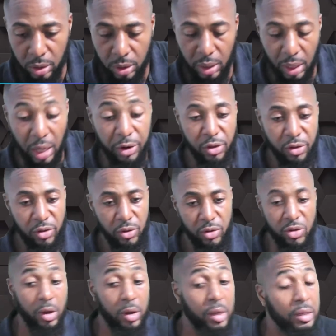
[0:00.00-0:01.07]
Understood.
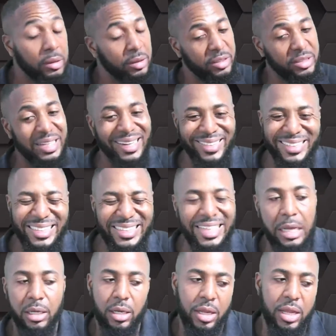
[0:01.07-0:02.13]
So
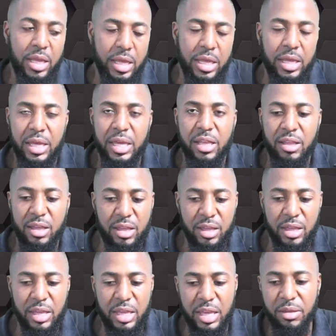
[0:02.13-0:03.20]

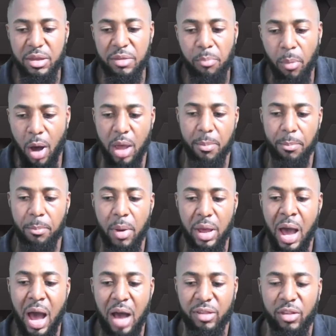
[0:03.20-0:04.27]
it
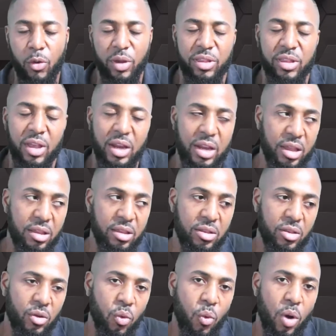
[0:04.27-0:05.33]
asks the question
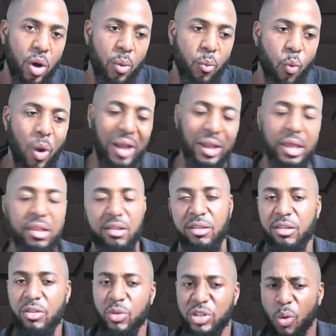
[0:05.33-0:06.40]
is, what is the
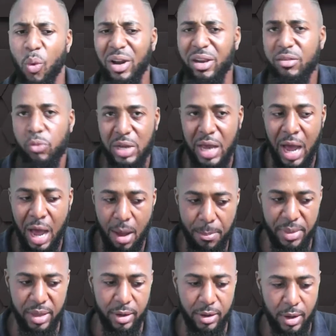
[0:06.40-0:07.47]
situation? What is really
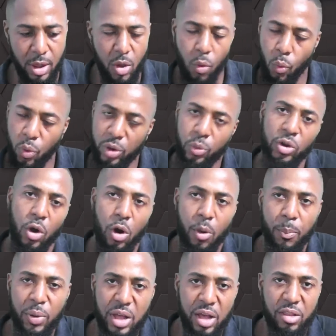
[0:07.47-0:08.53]
happening with our
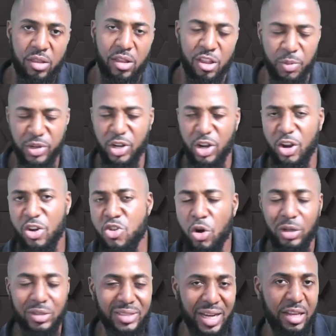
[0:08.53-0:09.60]
players, especially our
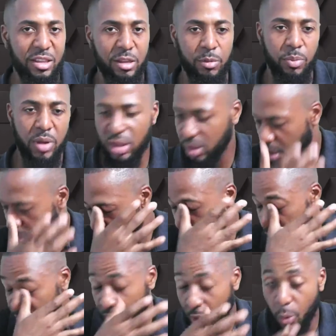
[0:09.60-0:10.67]
young, talented players,
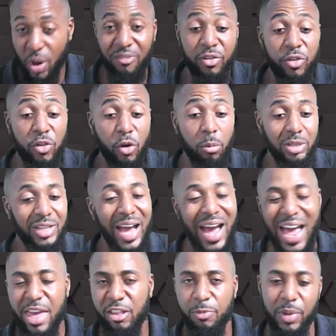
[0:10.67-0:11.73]
that we have so much
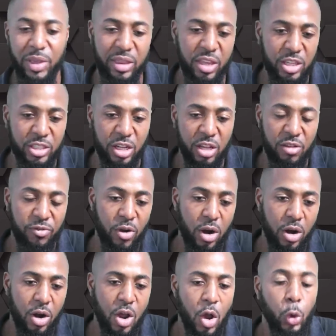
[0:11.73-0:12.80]
high expectations
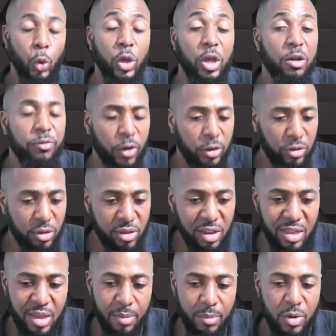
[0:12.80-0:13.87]
for, looking forward to
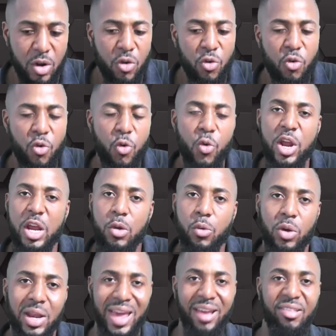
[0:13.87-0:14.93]
see them really,
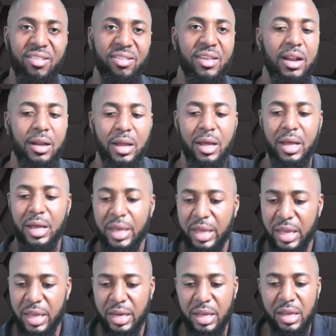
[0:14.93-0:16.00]
really excel
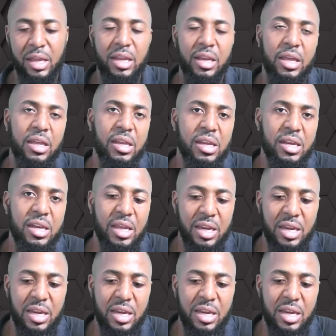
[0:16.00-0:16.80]
in